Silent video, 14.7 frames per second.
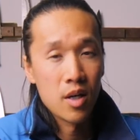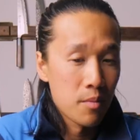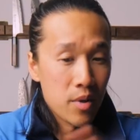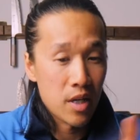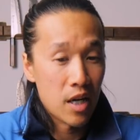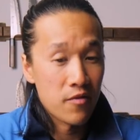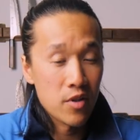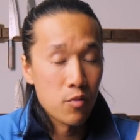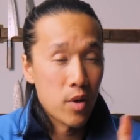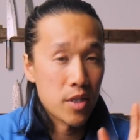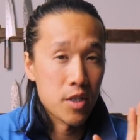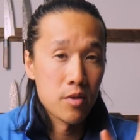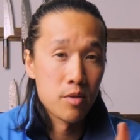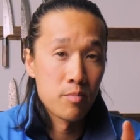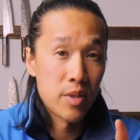but every
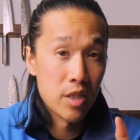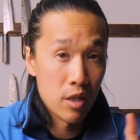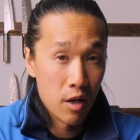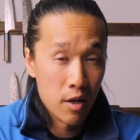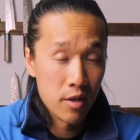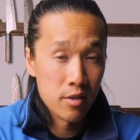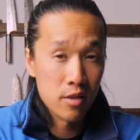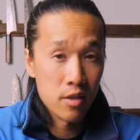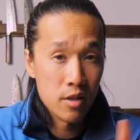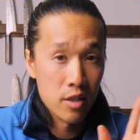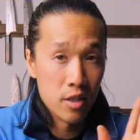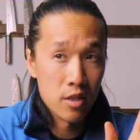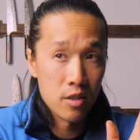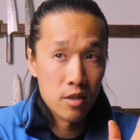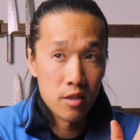whetstone beyond
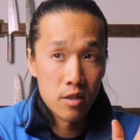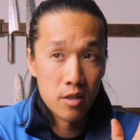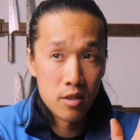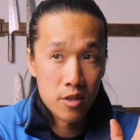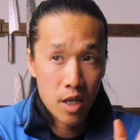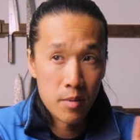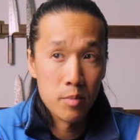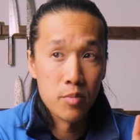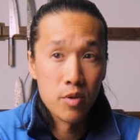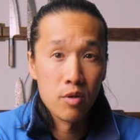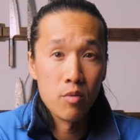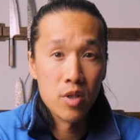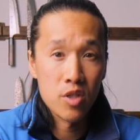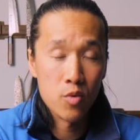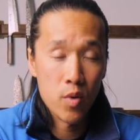the Shapton Pro
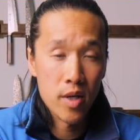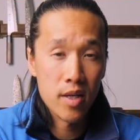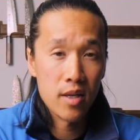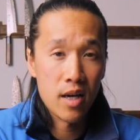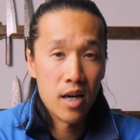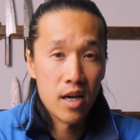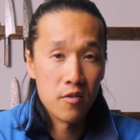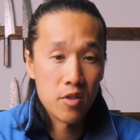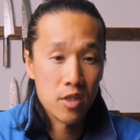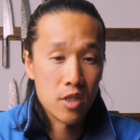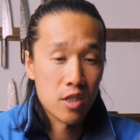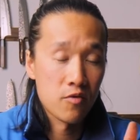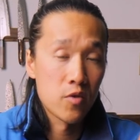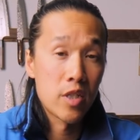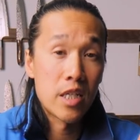120 I have
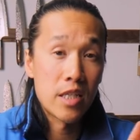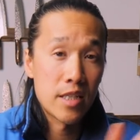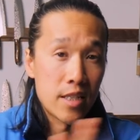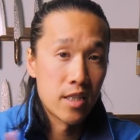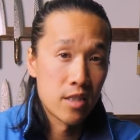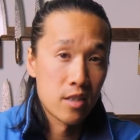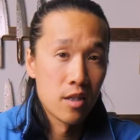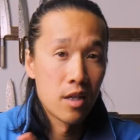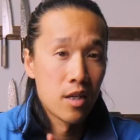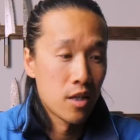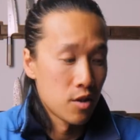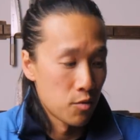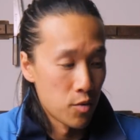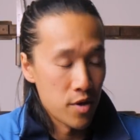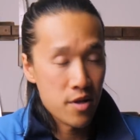successfully cleaned
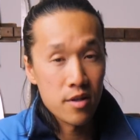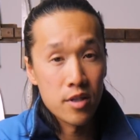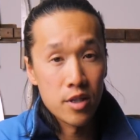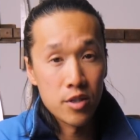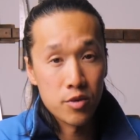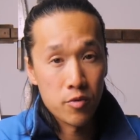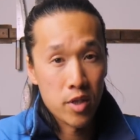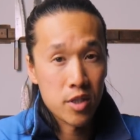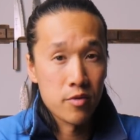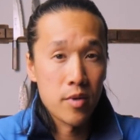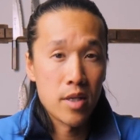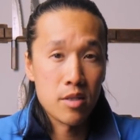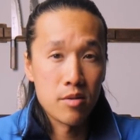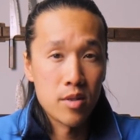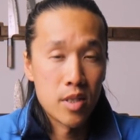with these rust
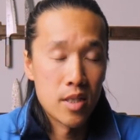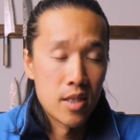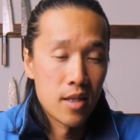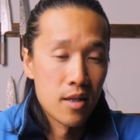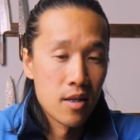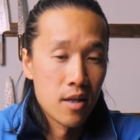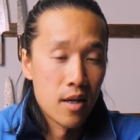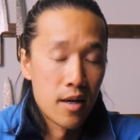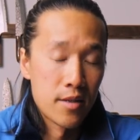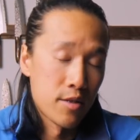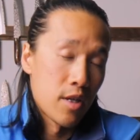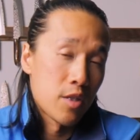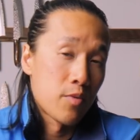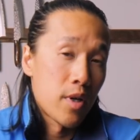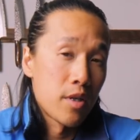erasers. And
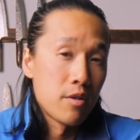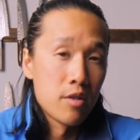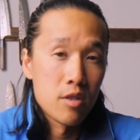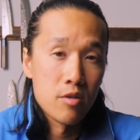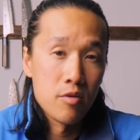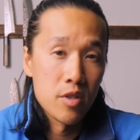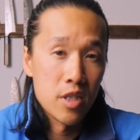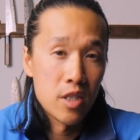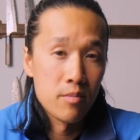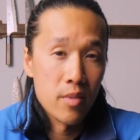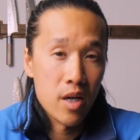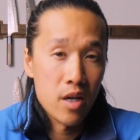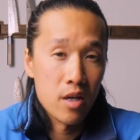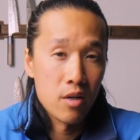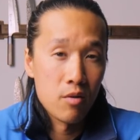so that's what I use to clean
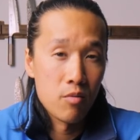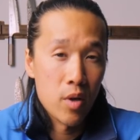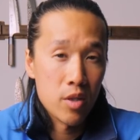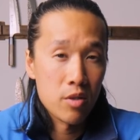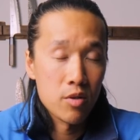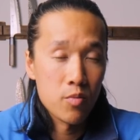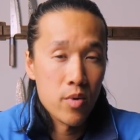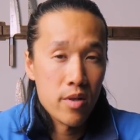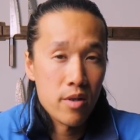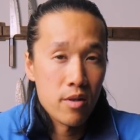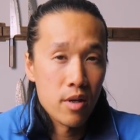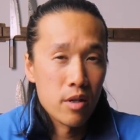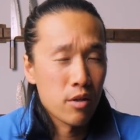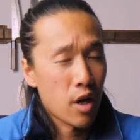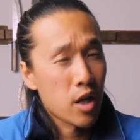my whetstones with.
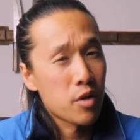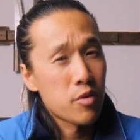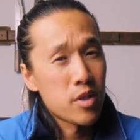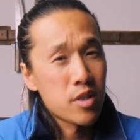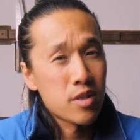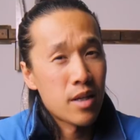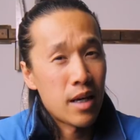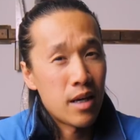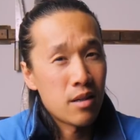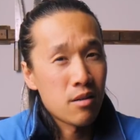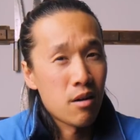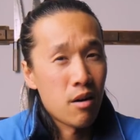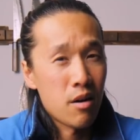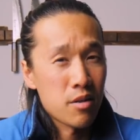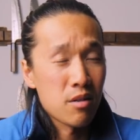And Nagaras can
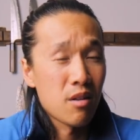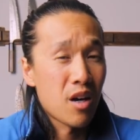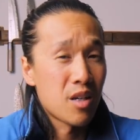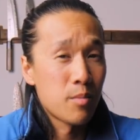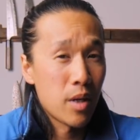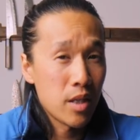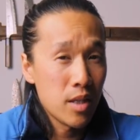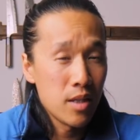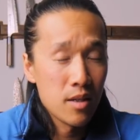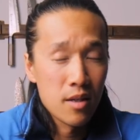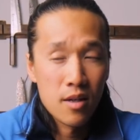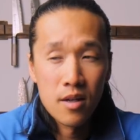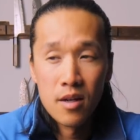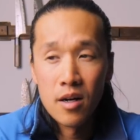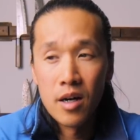cost a lot of money.
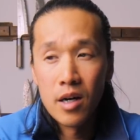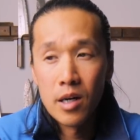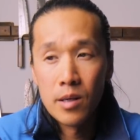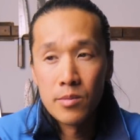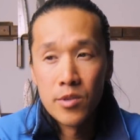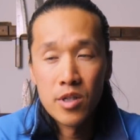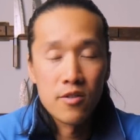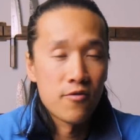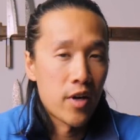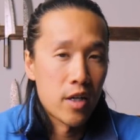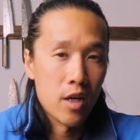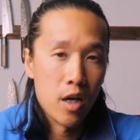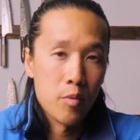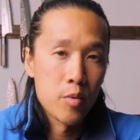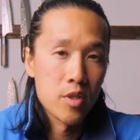You can
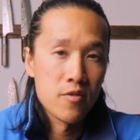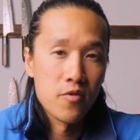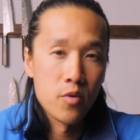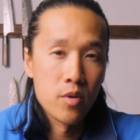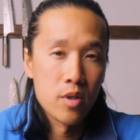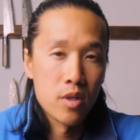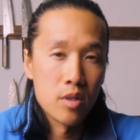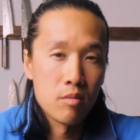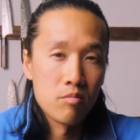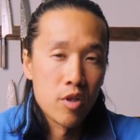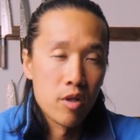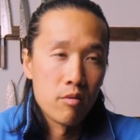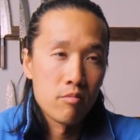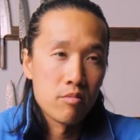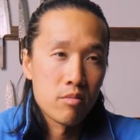find Nagaras for,
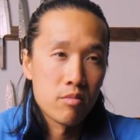$10,